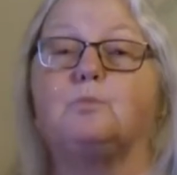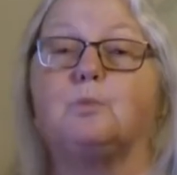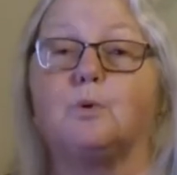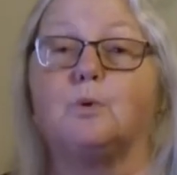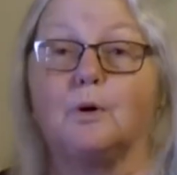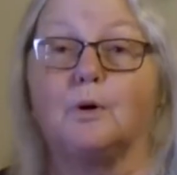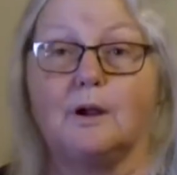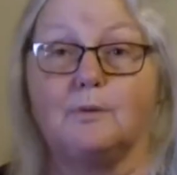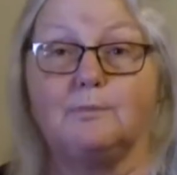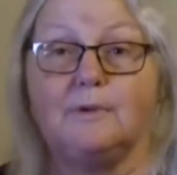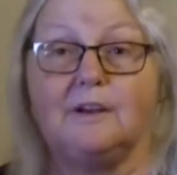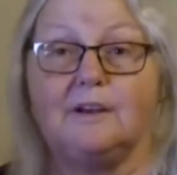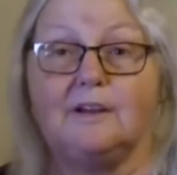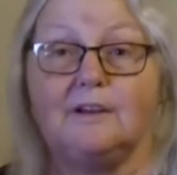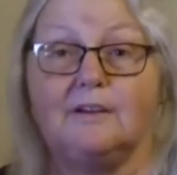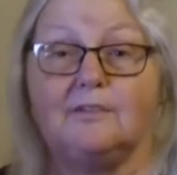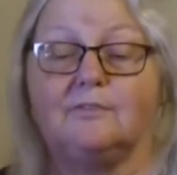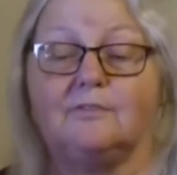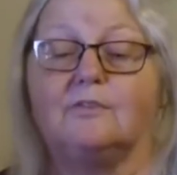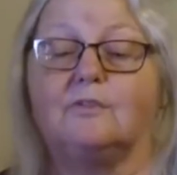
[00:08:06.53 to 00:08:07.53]

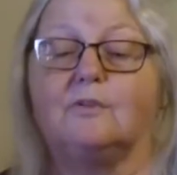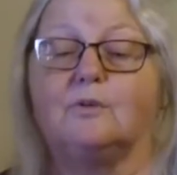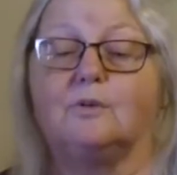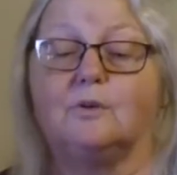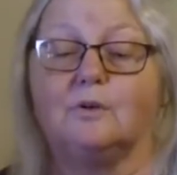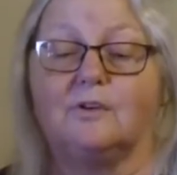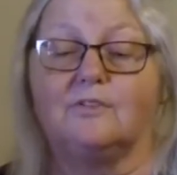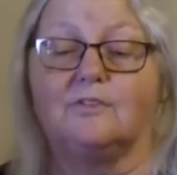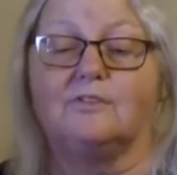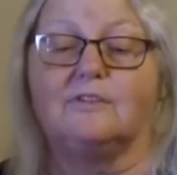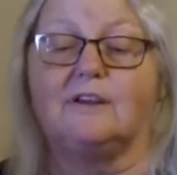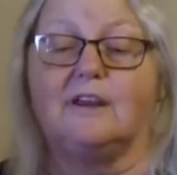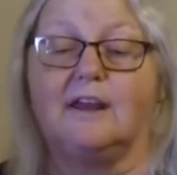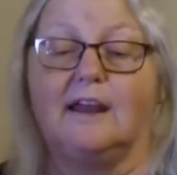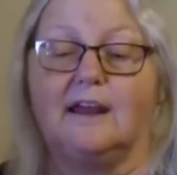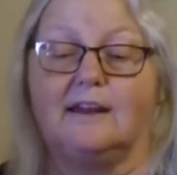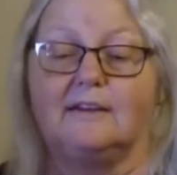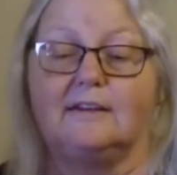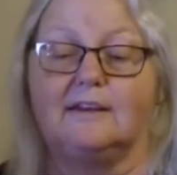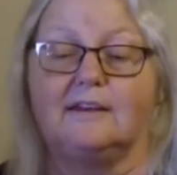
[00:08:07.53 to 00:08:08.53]
primitive
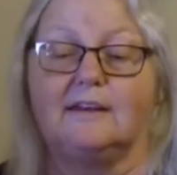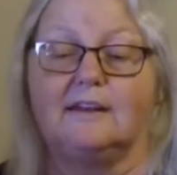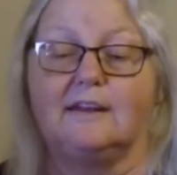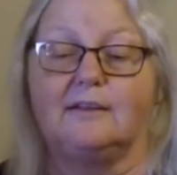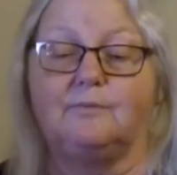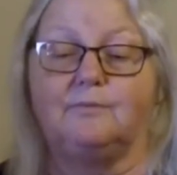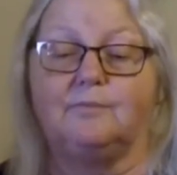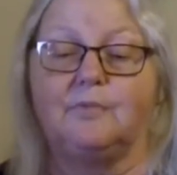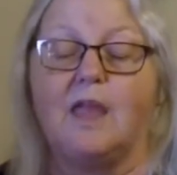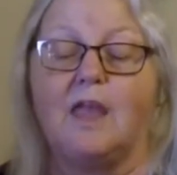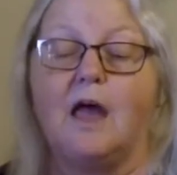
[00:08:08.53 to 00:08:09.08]
Christianity,